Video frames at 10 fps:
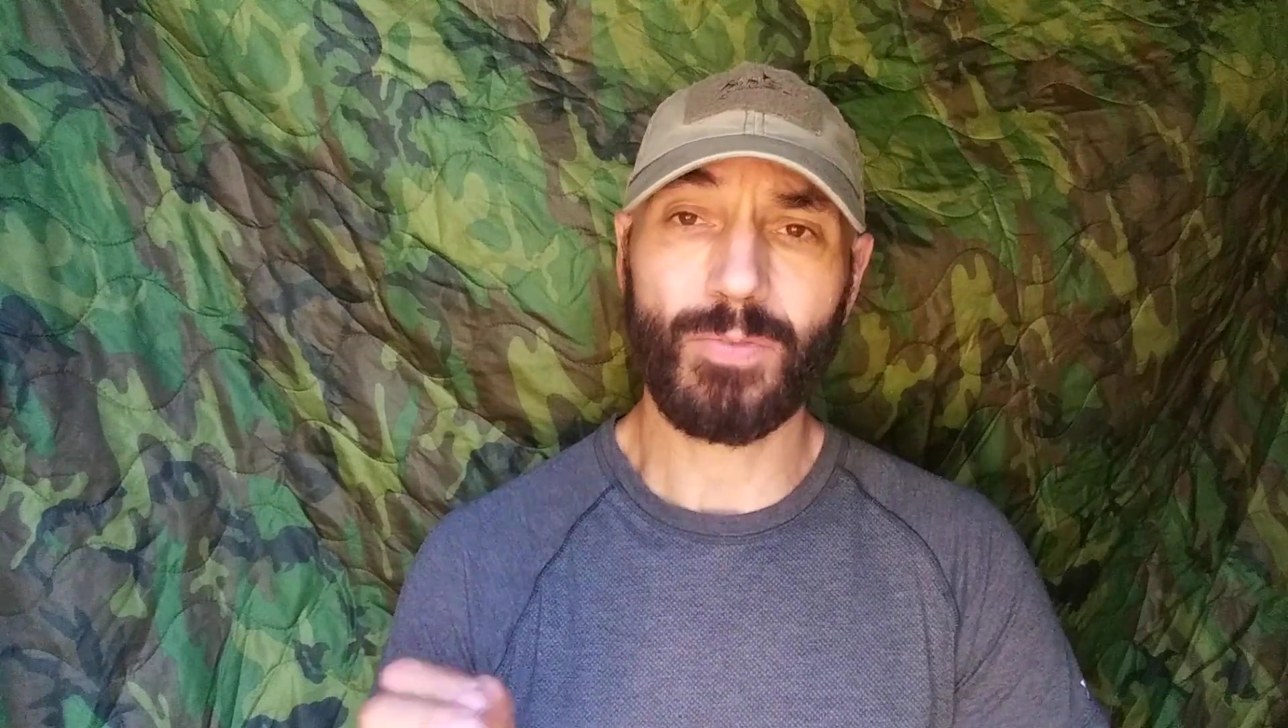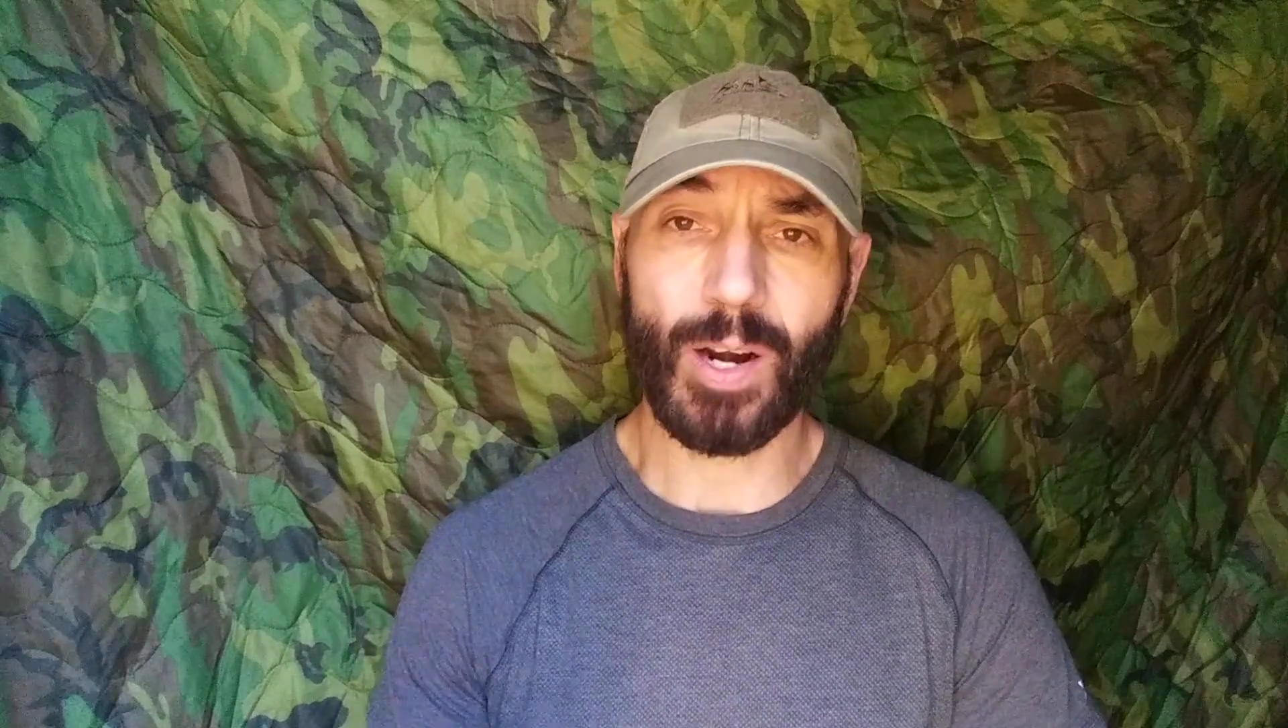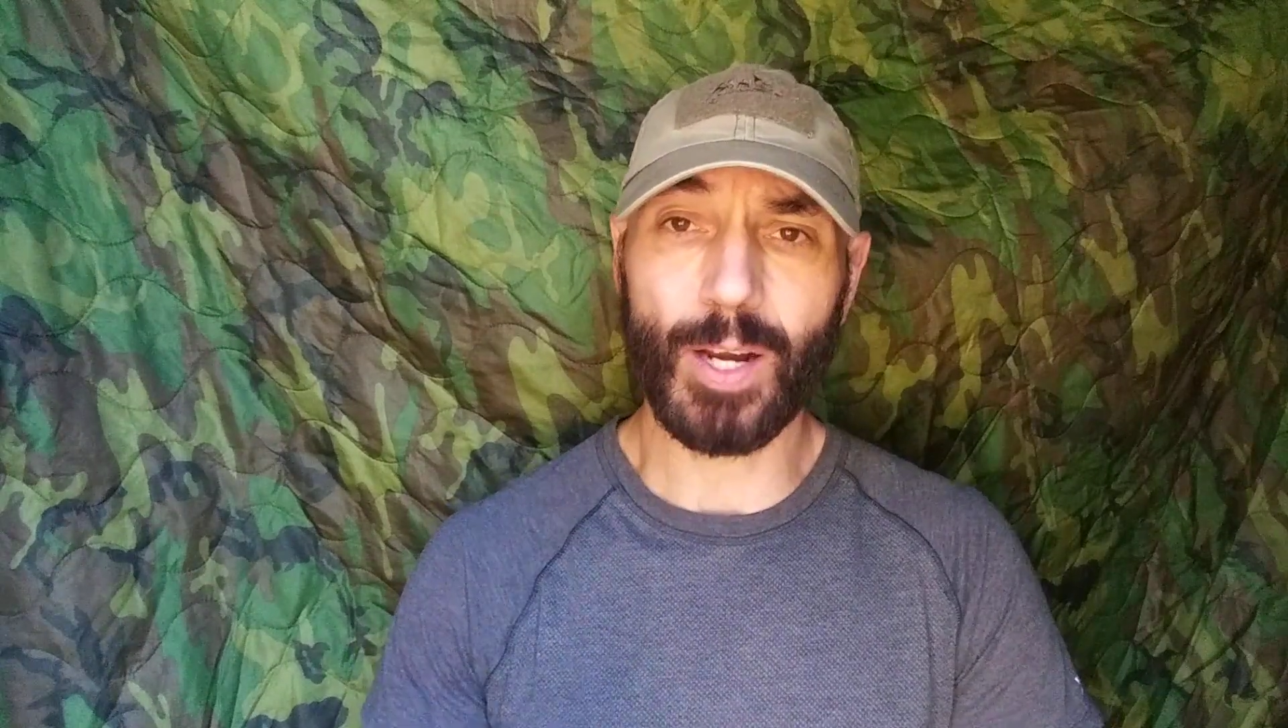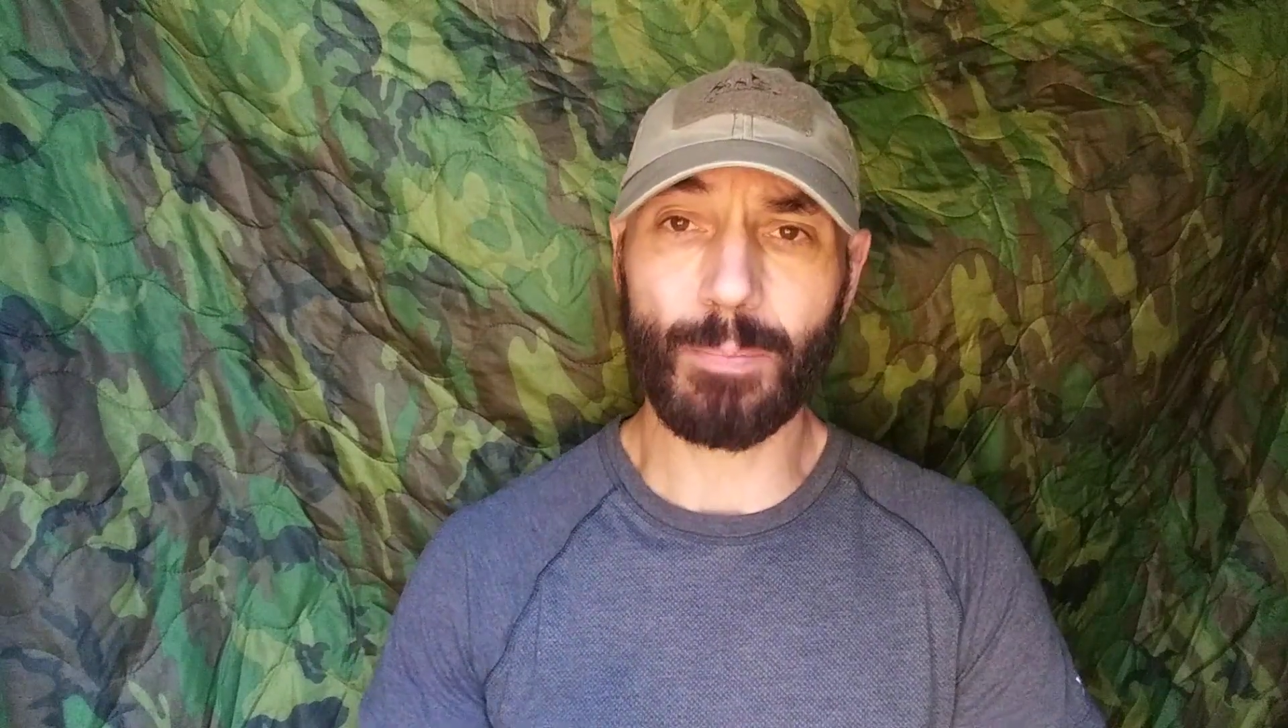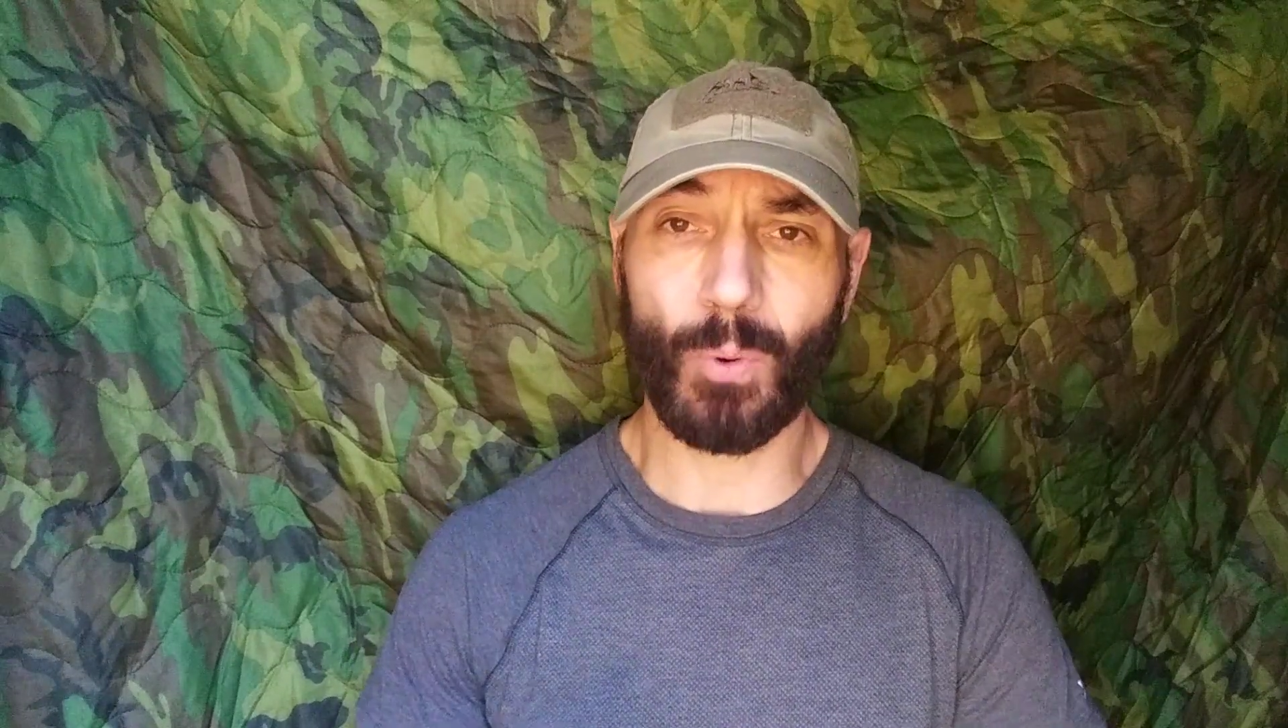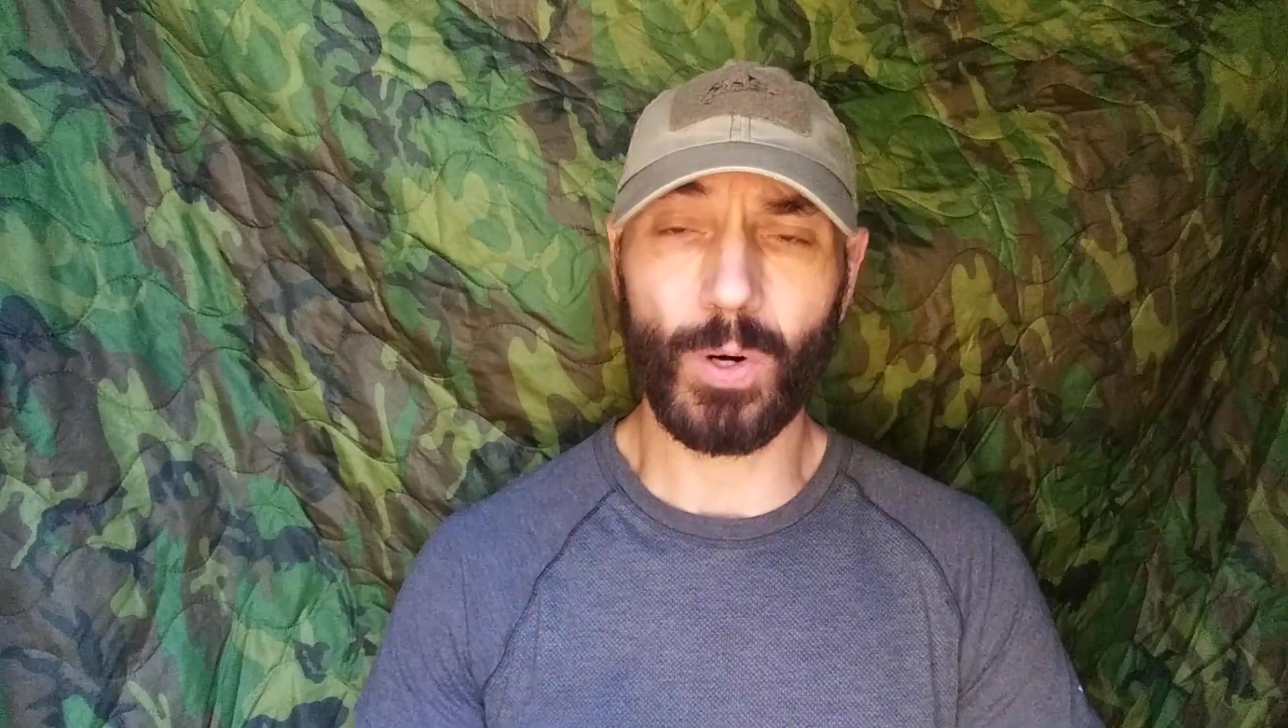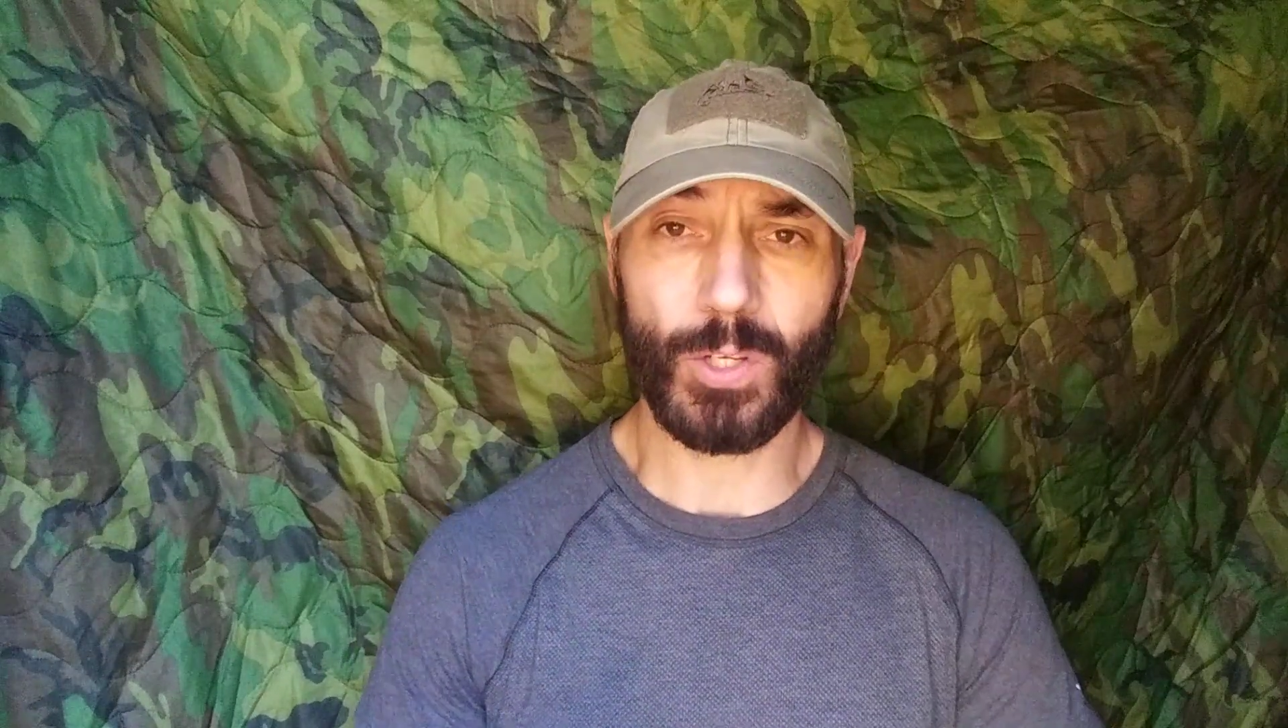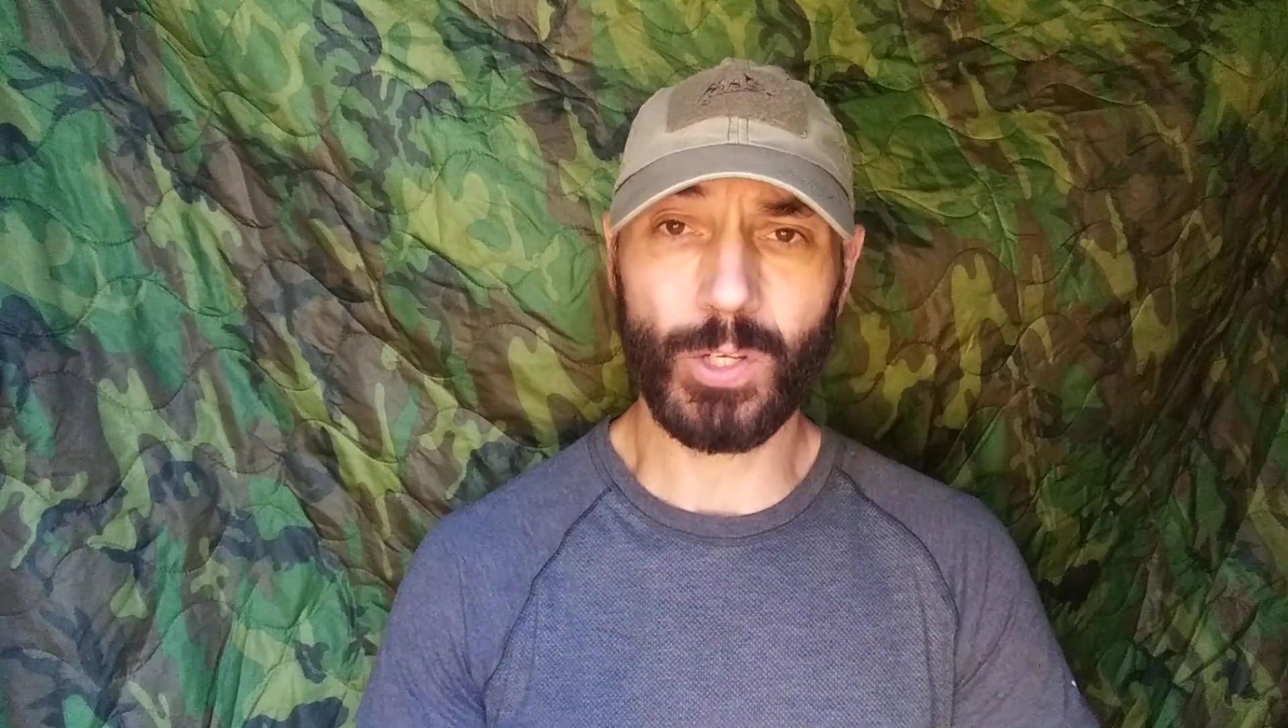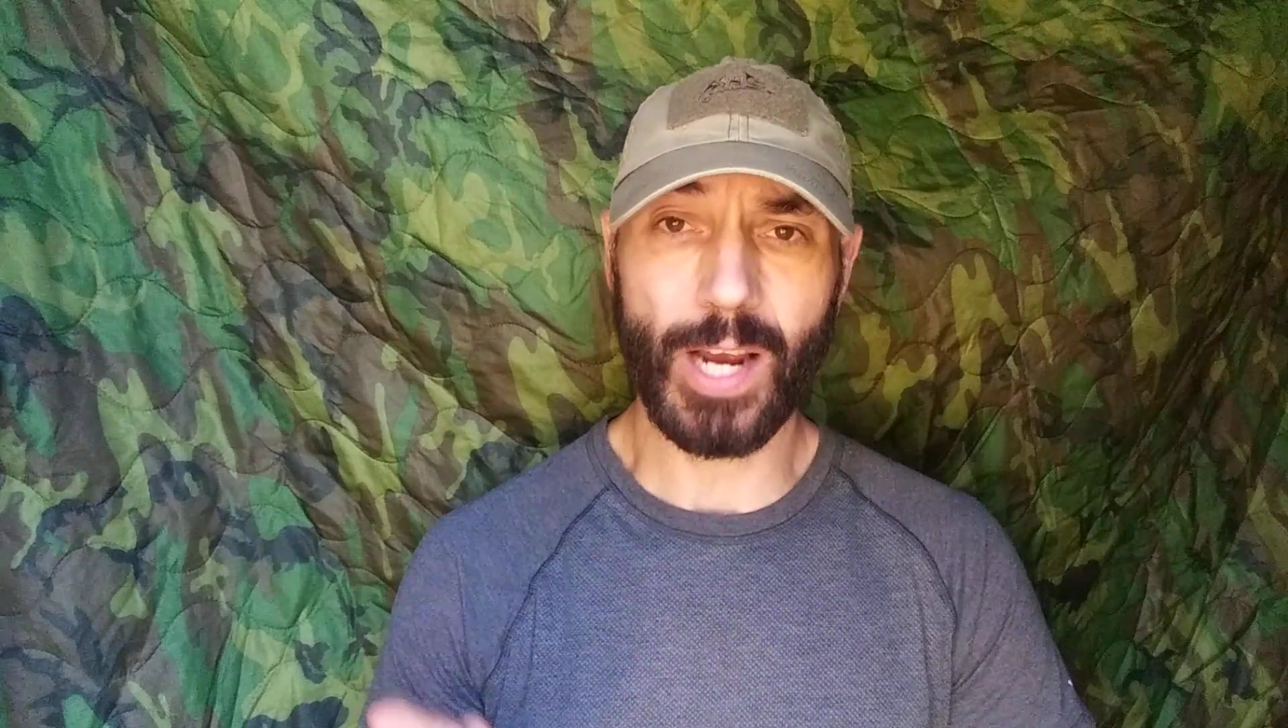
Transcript: very important you